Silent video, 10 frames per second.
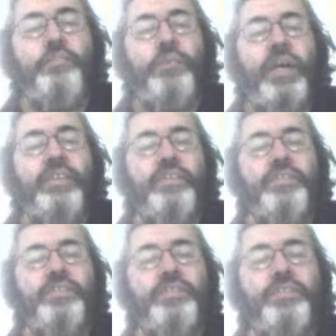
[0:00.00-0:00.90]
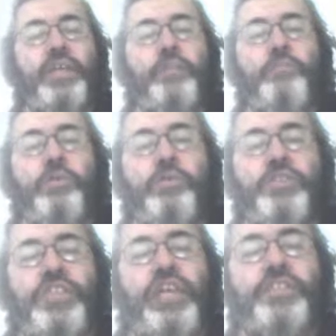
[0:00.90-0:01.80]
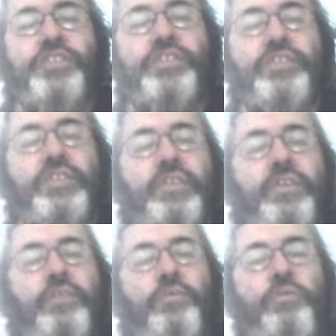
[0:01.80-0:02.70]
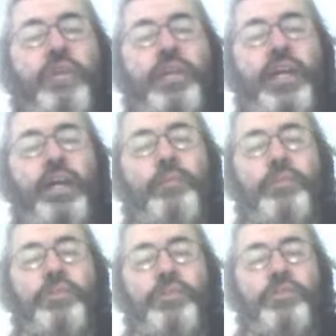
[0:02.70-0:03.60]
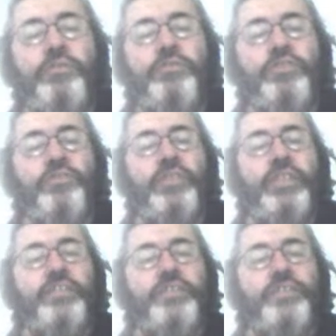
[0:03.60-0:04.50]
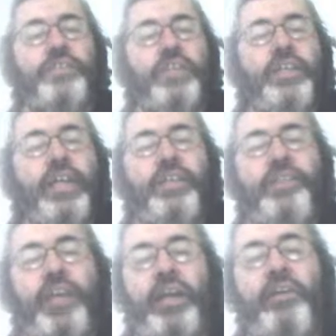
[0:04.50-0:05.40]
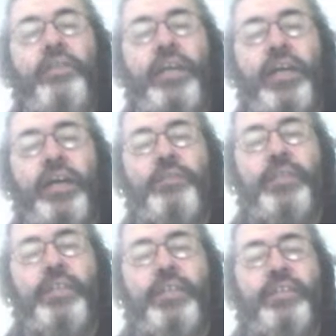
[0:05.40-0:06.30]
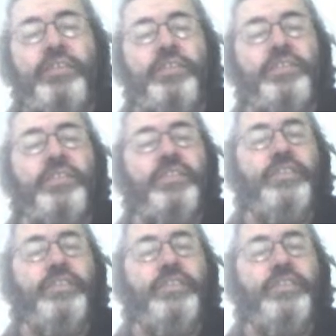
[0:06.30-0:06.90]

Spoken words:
balance, they proccess through the cobblestone streets and airy avenidas.